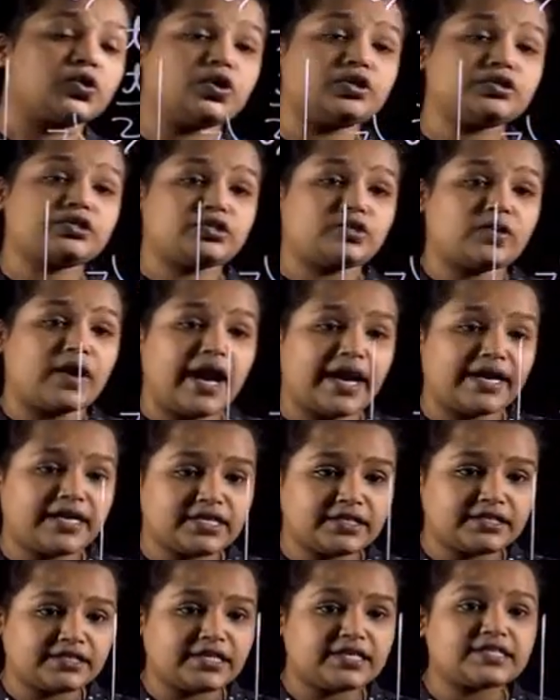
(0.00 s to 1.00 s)
goes to
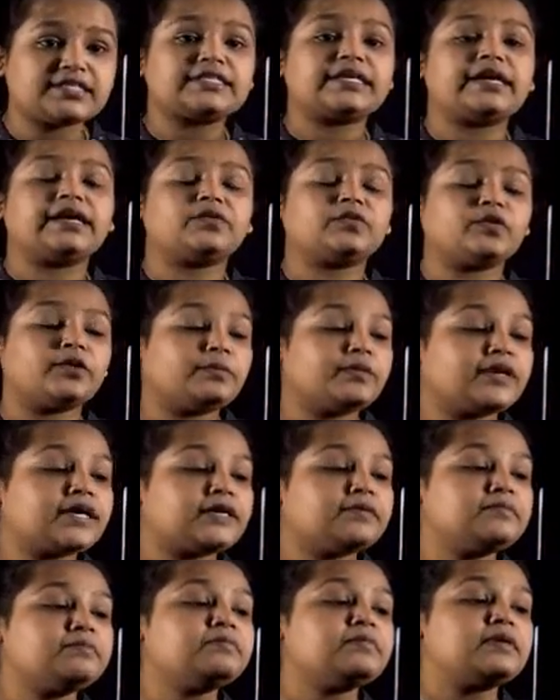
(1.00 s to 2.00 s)
RHS, it will
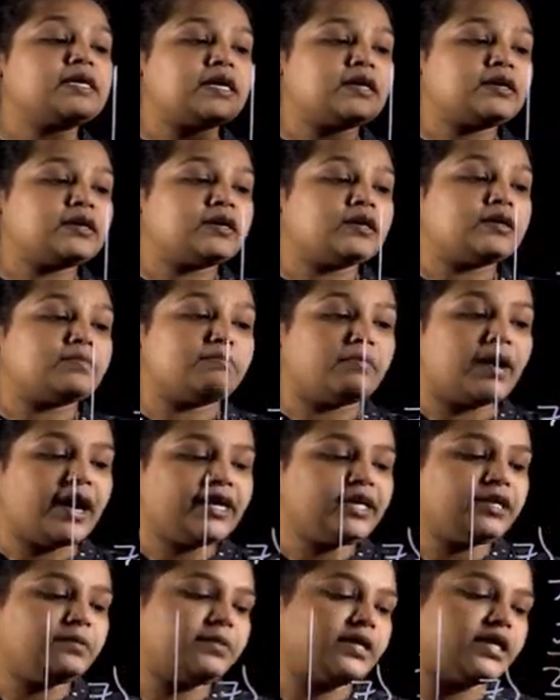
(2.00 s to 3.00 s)
become
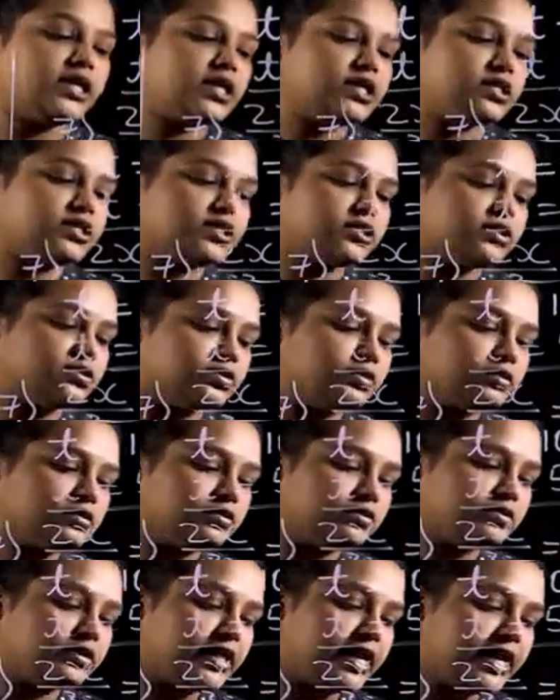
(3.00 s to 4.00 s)
multiplication
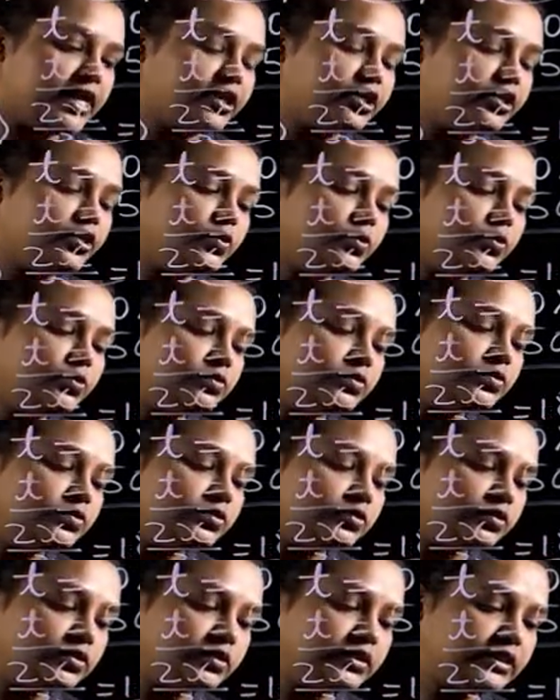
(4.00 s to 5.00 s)
into
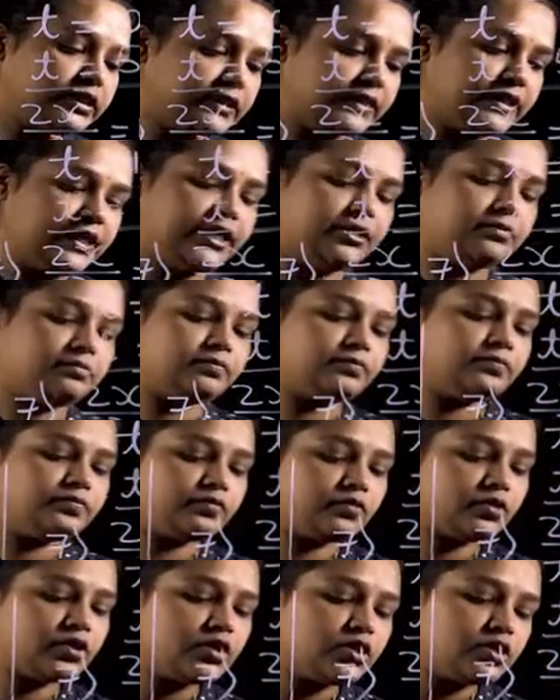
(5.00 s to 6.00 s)
3.
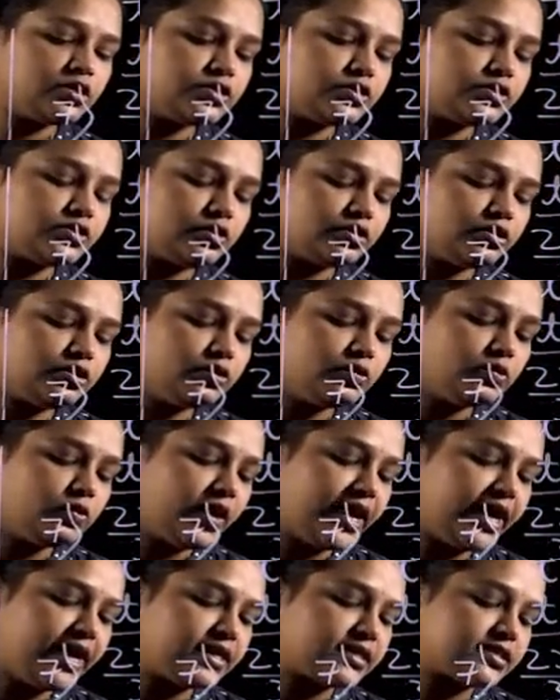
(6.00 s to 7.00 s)
So
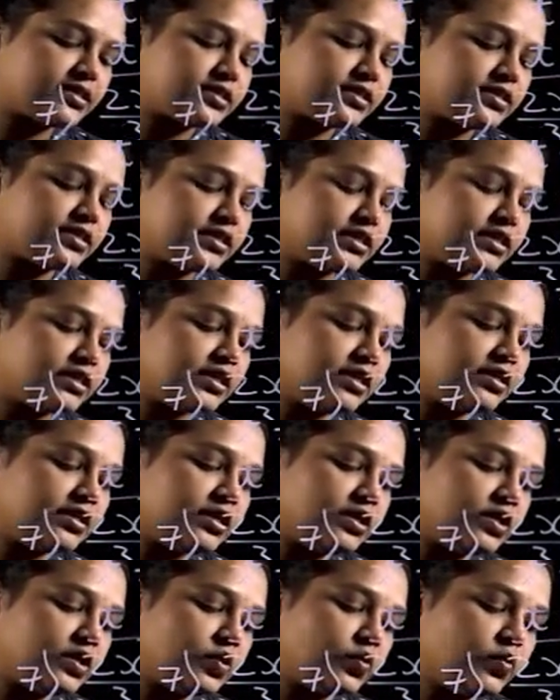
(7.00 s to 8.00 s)
2x
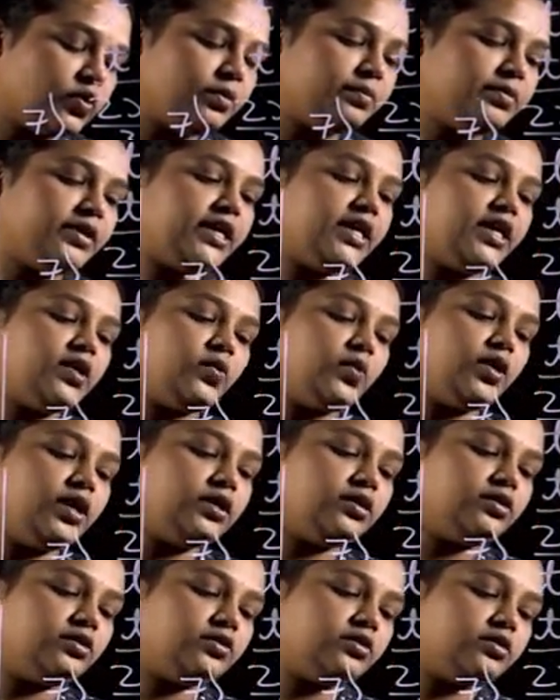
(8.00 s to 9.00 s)
will be equal
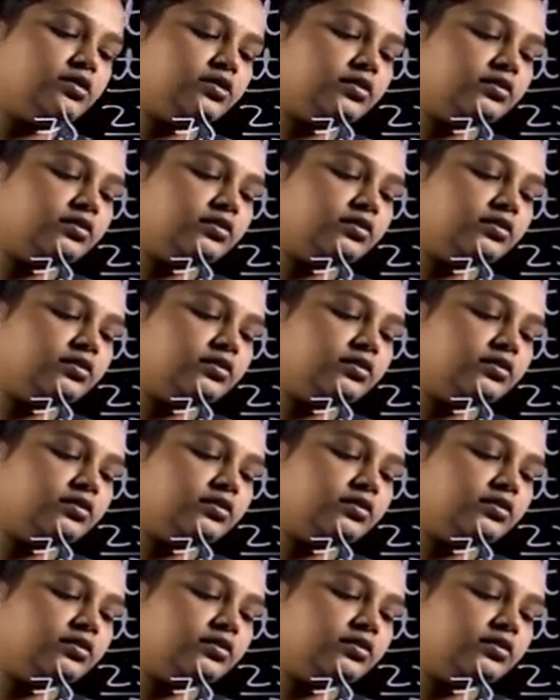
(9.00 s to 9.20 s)
to